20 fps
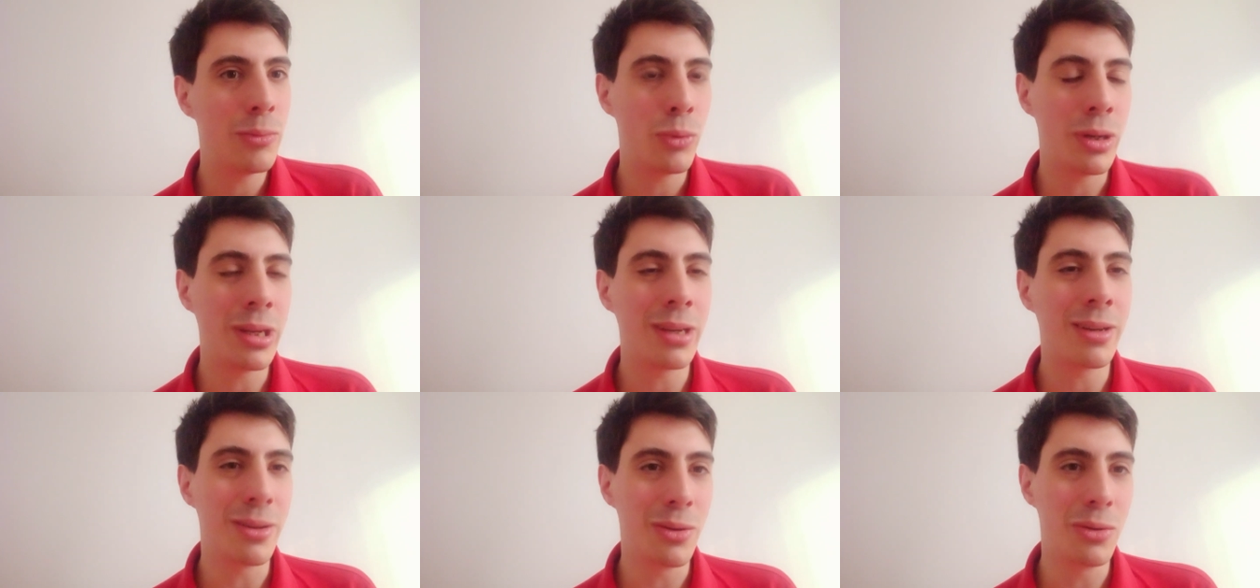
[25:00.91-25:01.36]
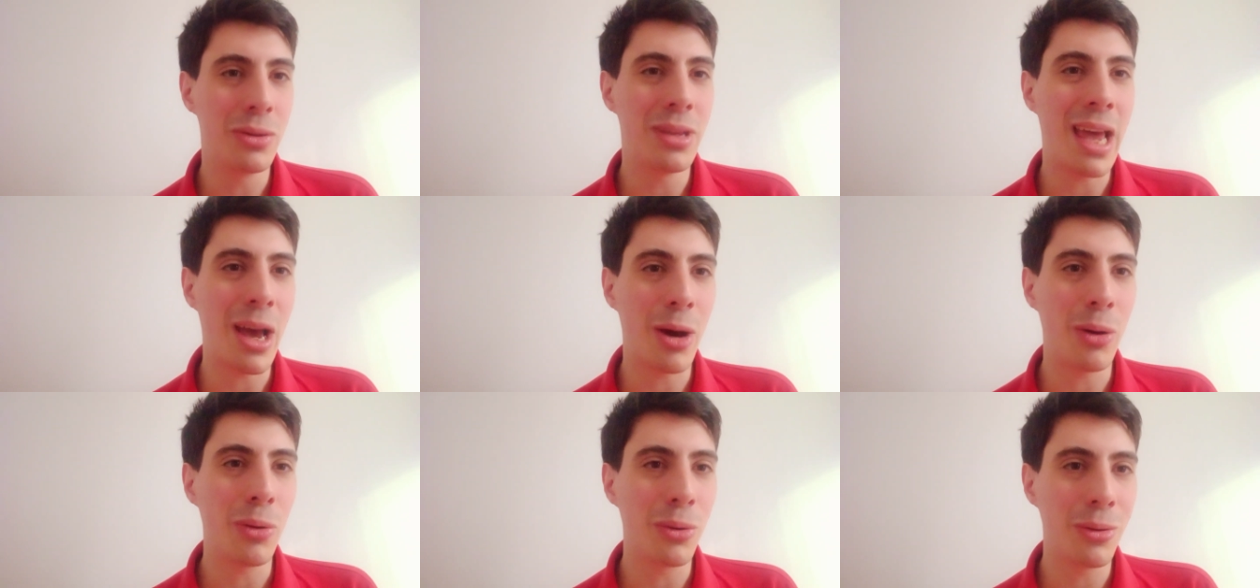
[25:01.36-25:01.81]
we can
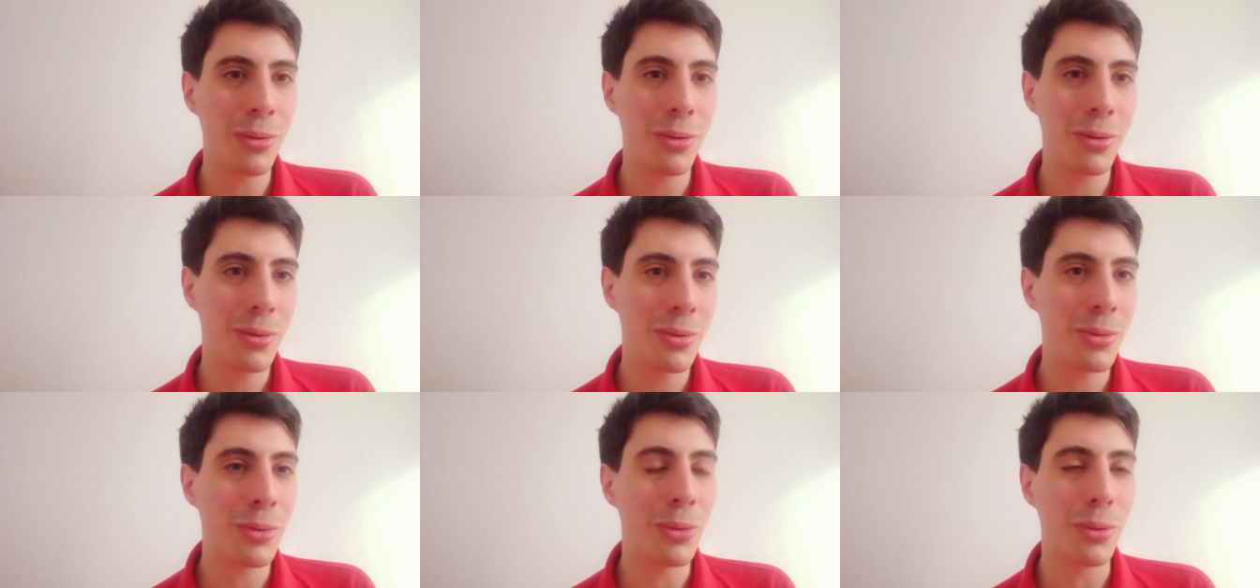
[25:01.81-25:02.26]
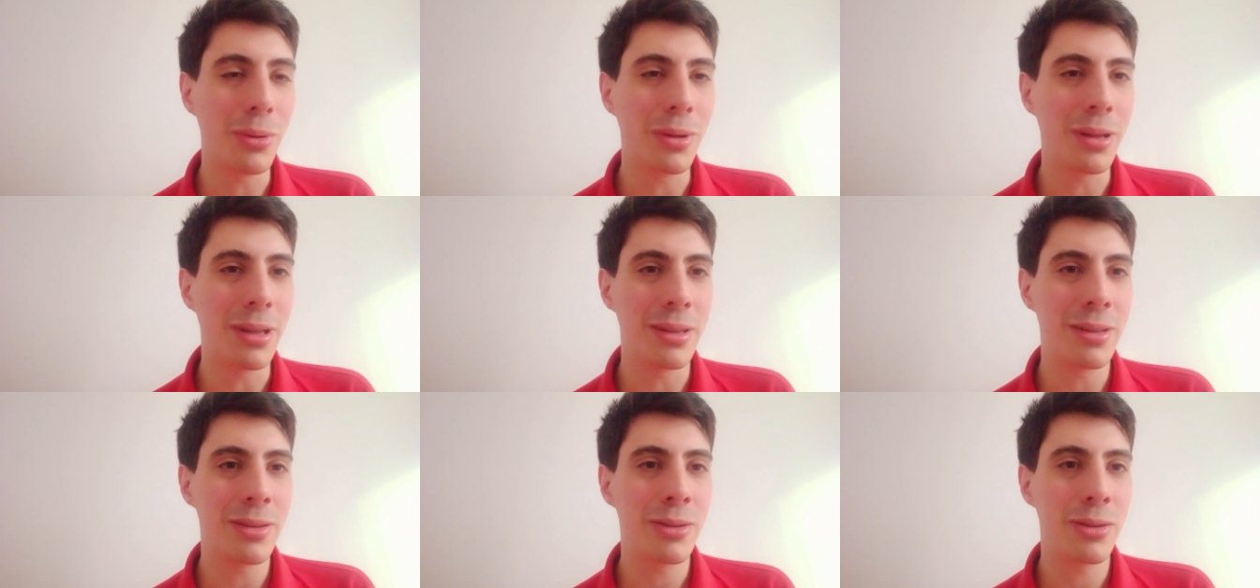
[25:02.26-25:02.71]
now call
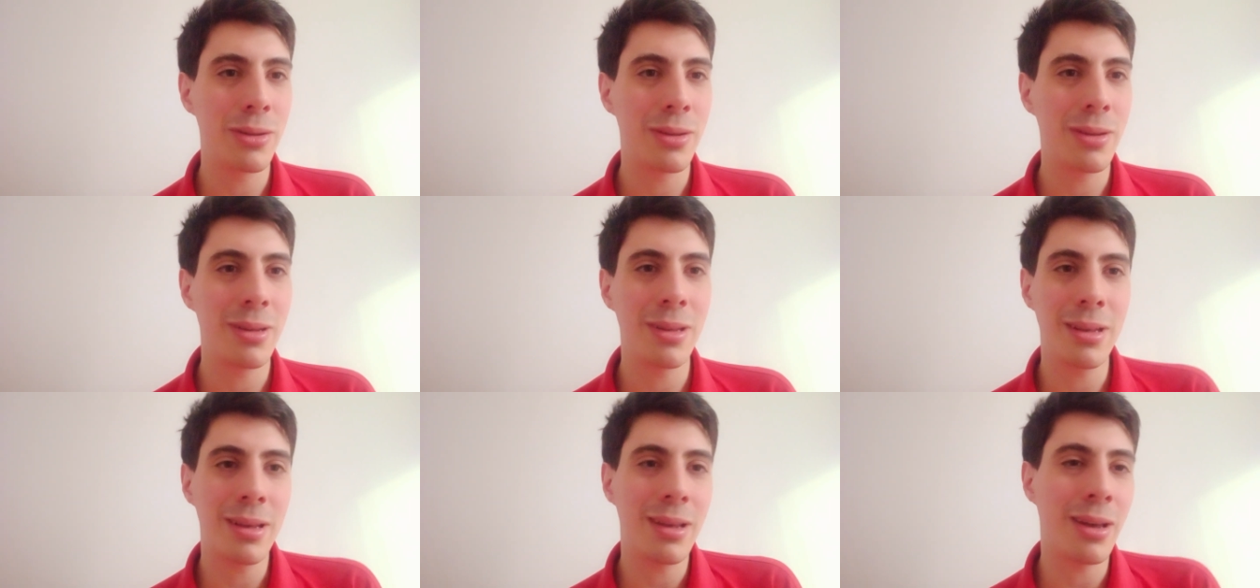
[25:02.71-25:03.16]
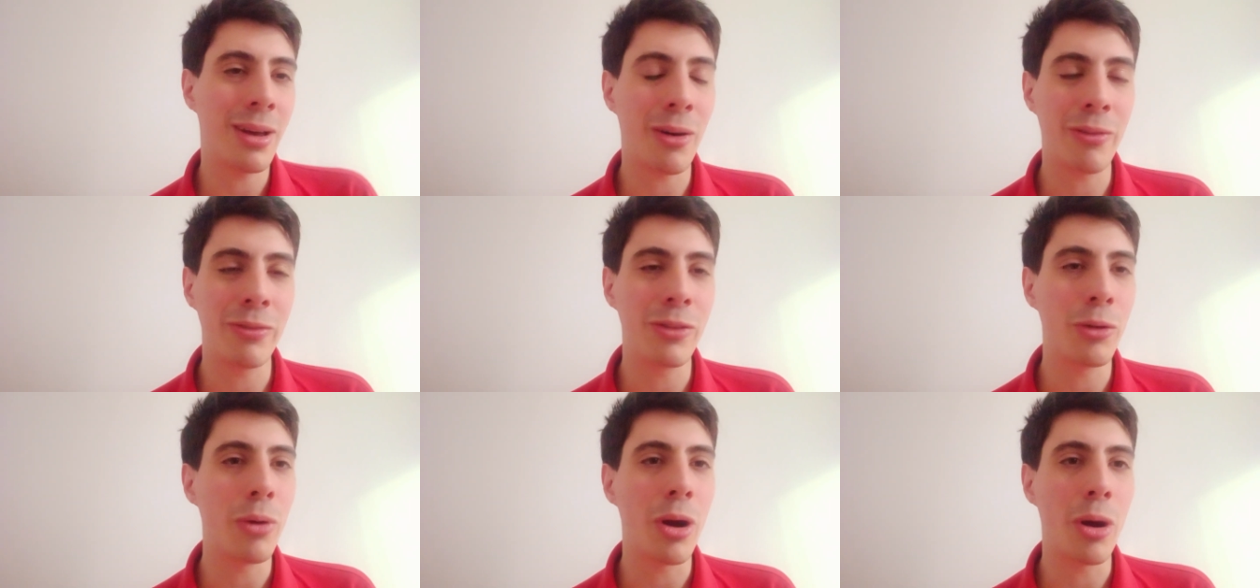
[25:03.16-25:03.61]
it
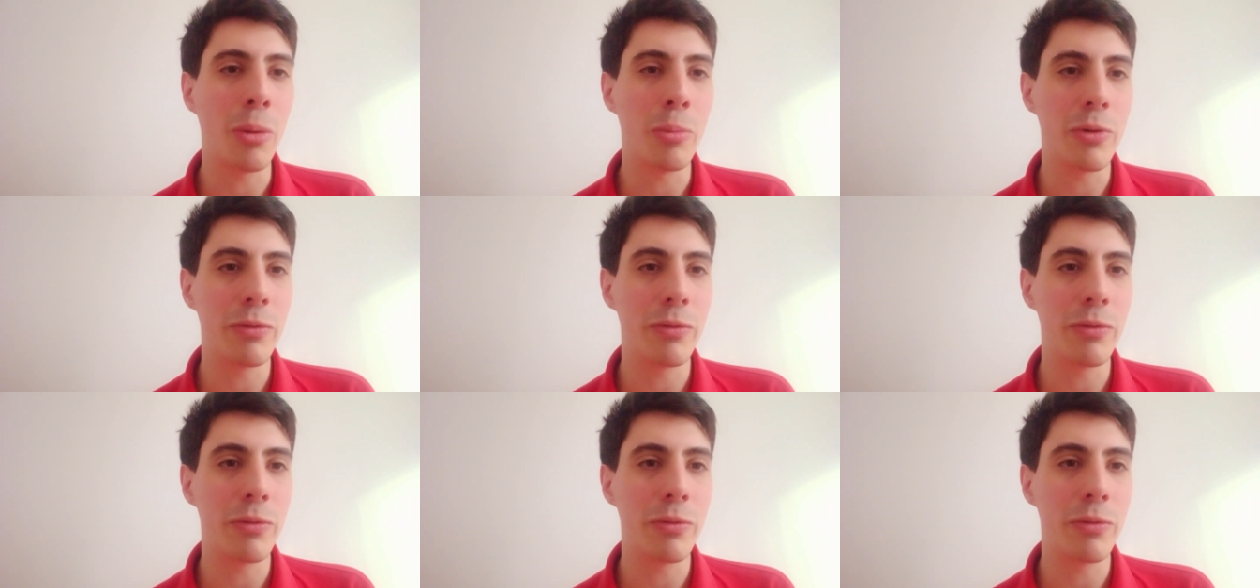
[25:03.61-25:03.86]
of the realm